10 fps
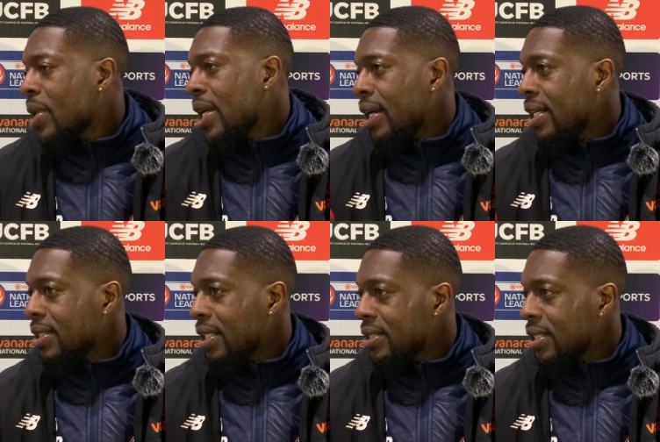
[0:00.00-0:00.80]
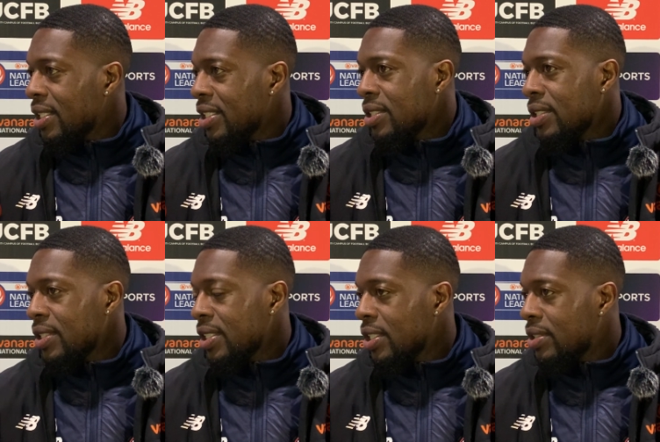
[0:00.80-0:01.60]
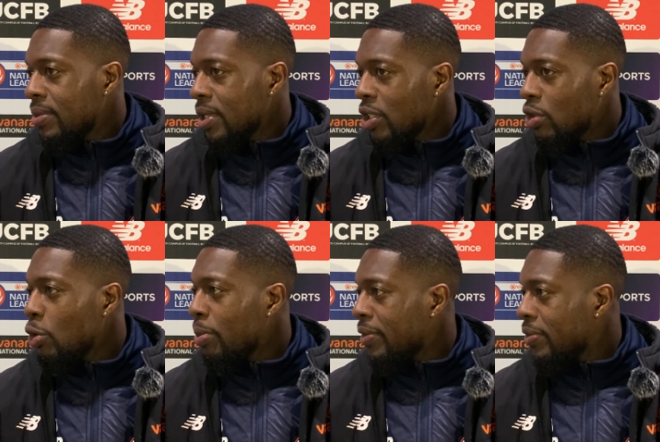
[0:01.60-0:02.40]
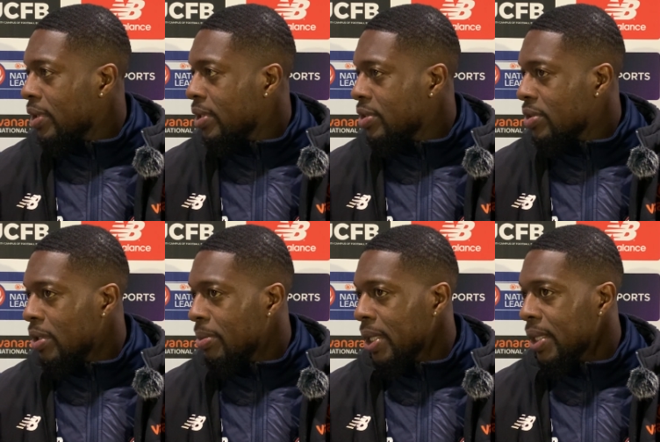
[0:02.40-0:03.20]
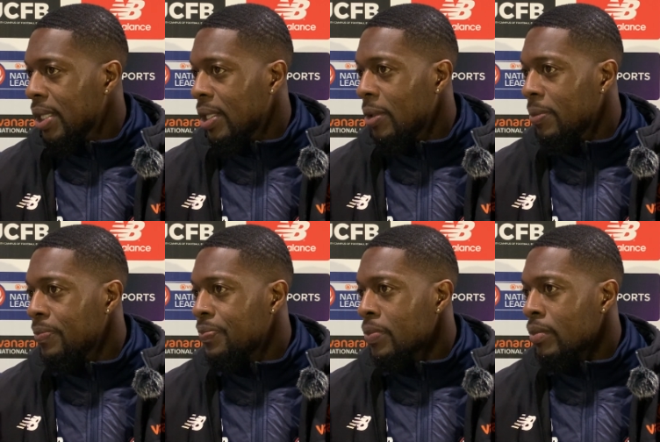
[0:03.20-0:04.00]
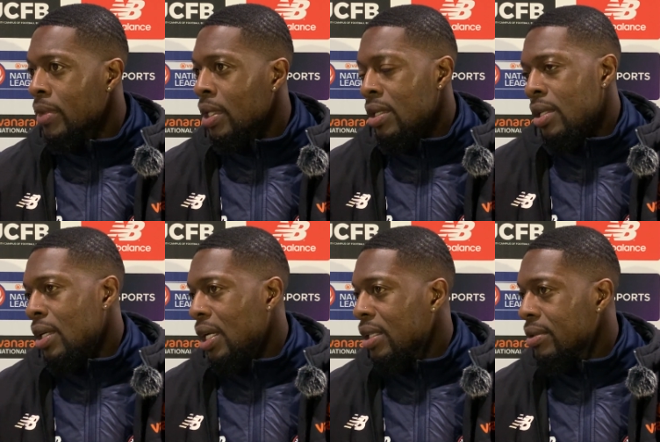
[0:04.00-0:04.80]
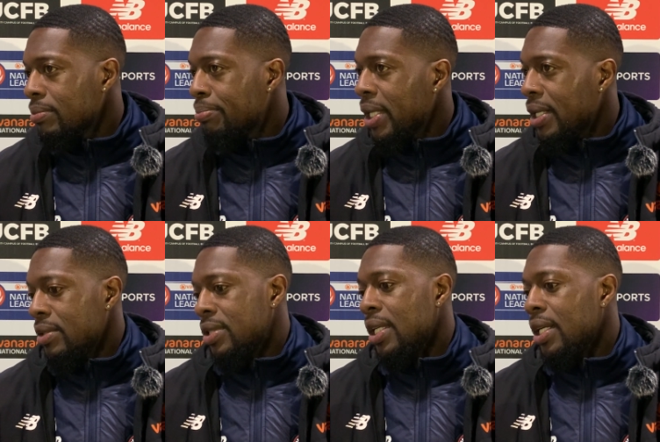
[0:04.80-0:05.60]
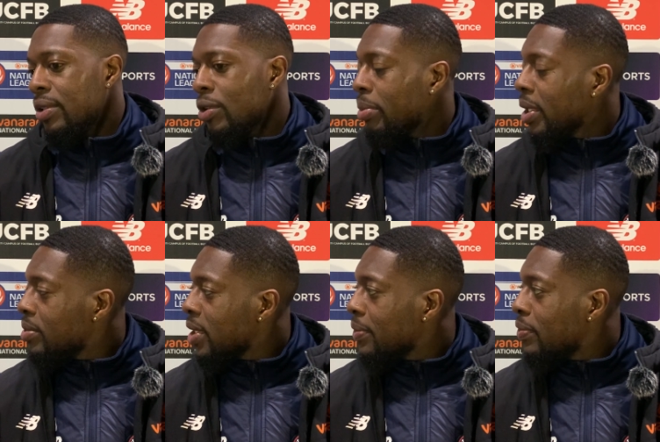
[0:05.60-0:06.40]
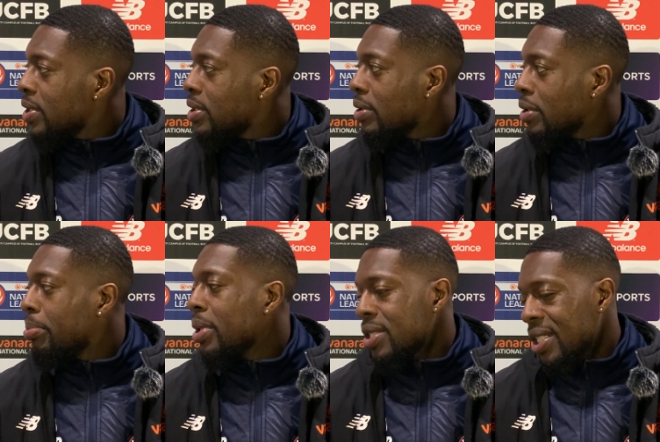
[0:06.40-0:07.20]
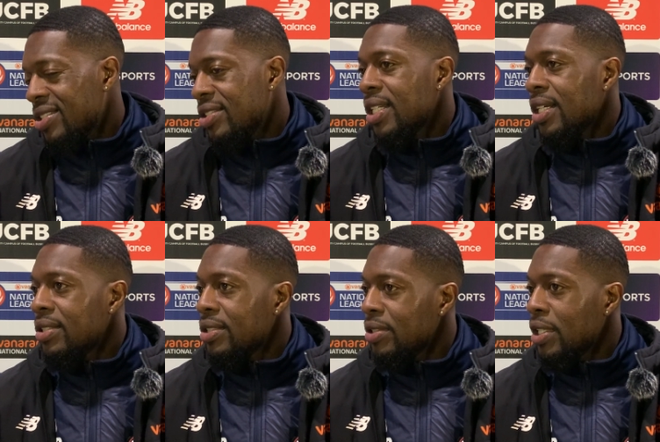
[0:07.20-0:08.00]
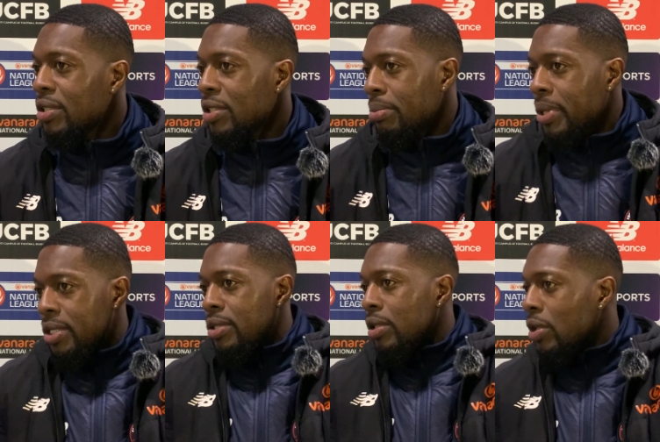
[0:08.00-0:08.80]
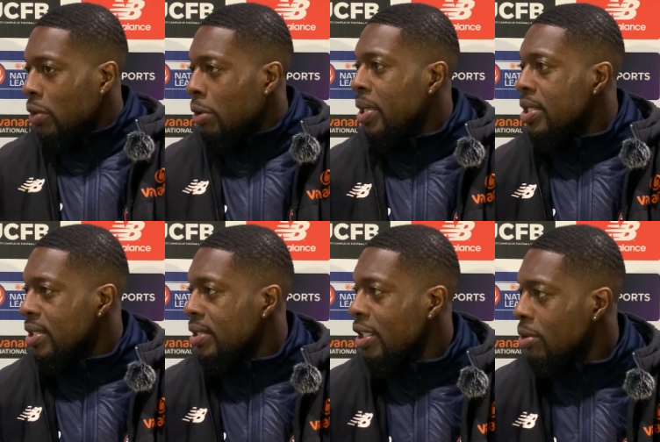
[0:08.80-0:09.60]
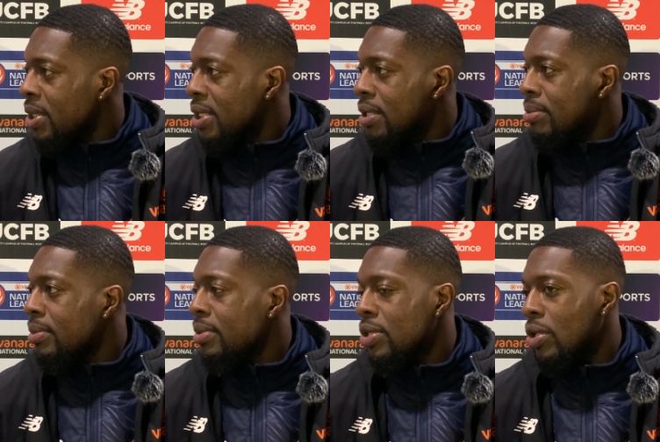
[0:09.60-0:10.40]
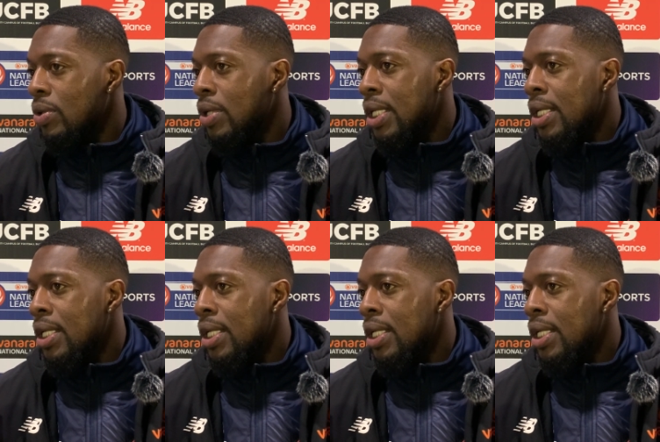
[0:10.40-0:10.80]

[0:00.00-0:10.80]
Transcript: Yeah, as I said, it's a group effort, do you know what I mean? And being outside, not being able to influence it on the pitch, as you say, you get paid to go on the pitch and help the team. So